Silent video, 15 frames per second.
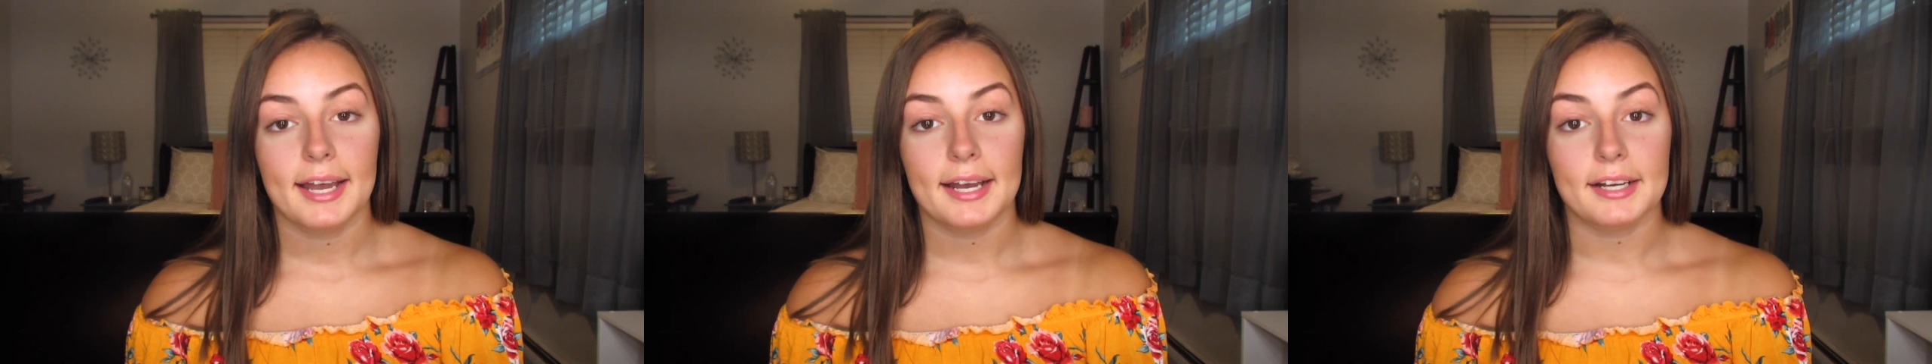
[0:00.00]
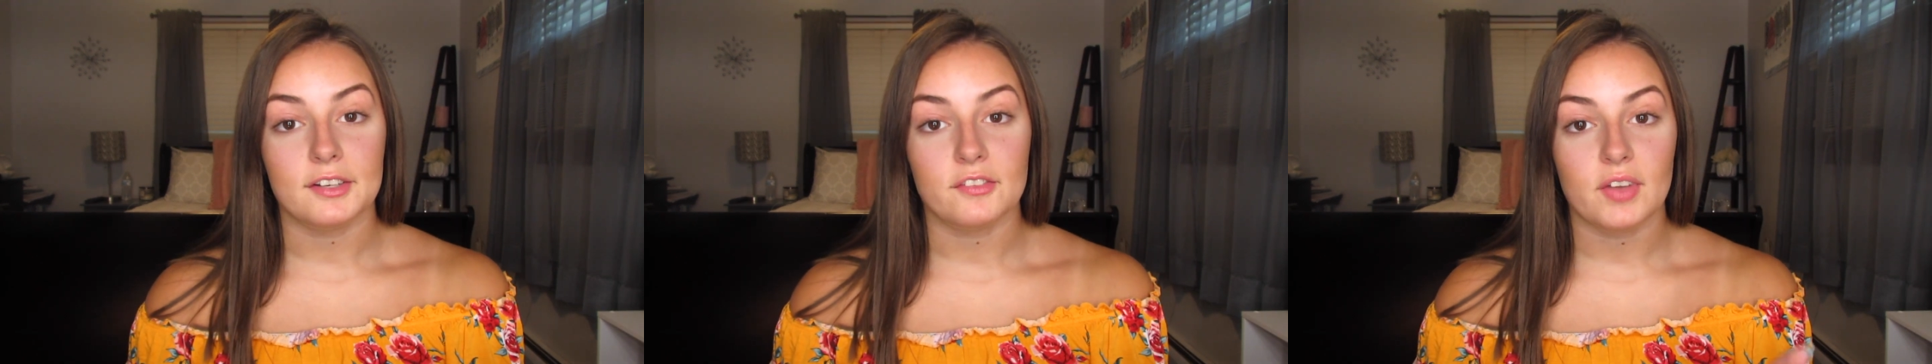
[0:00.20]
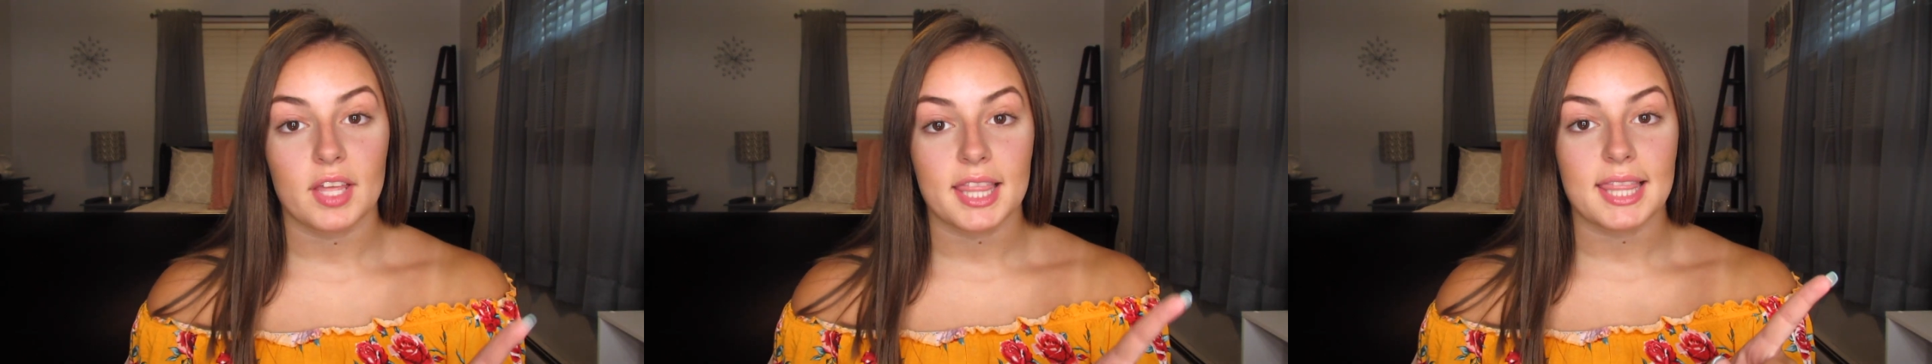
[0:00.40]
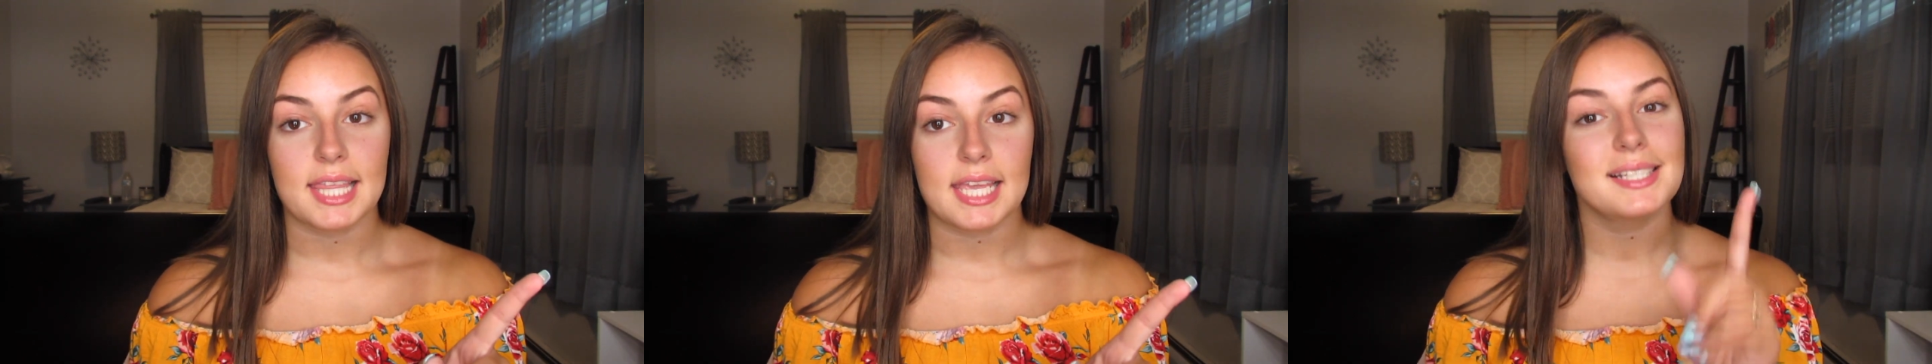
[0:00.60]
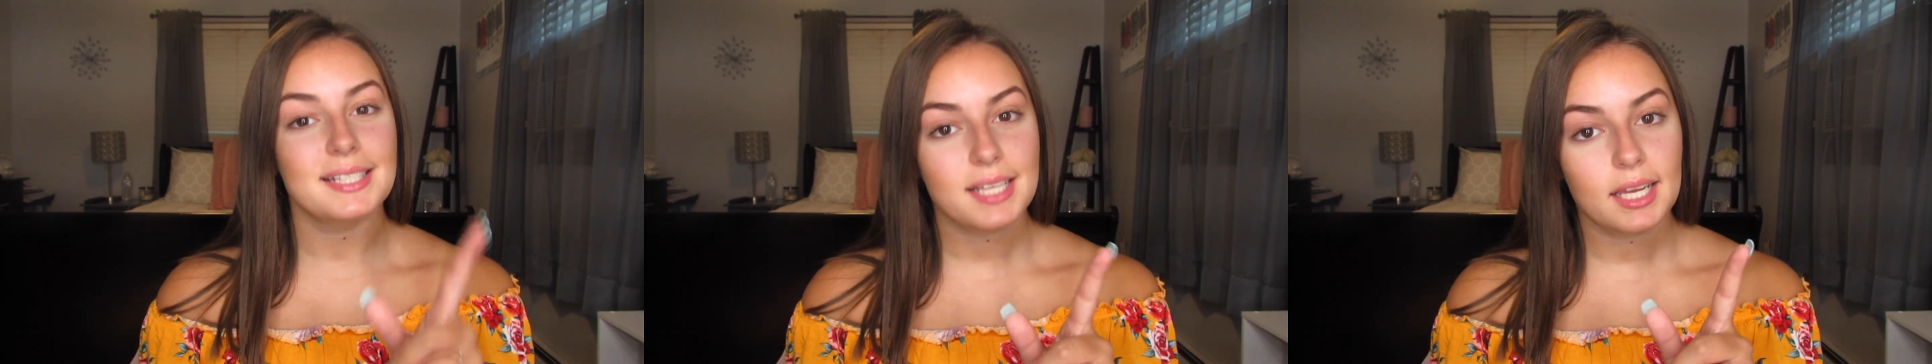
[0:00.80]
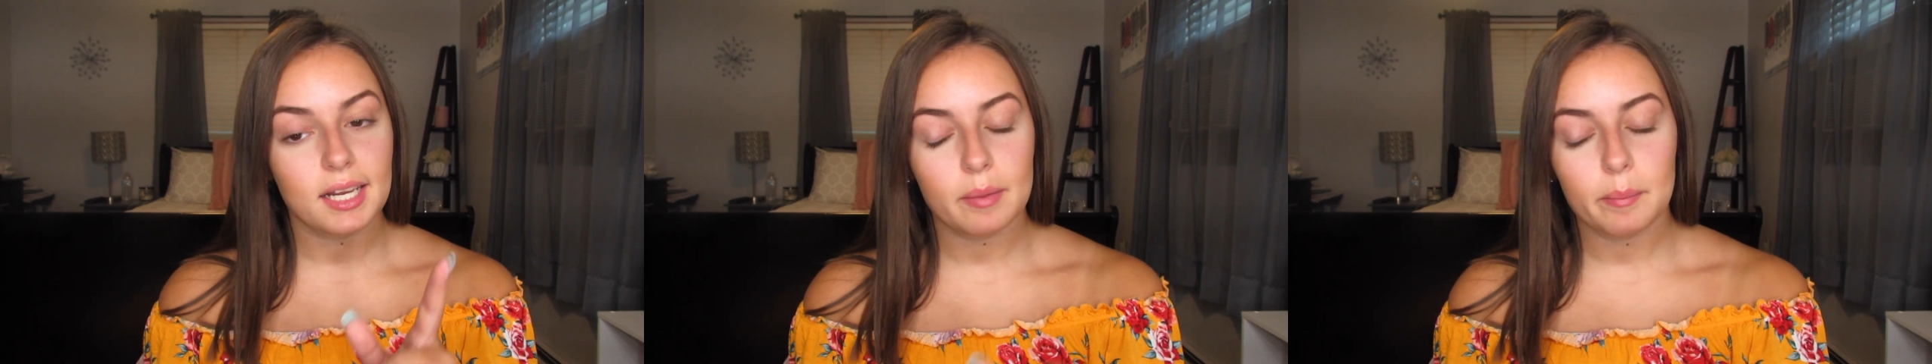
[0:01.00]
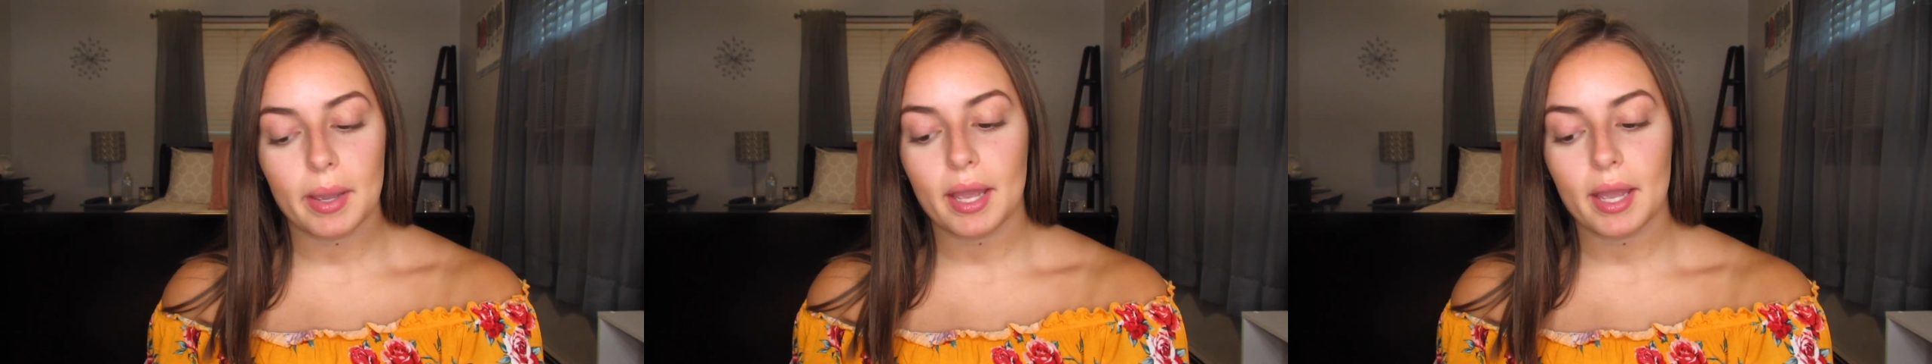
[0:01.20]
of the setting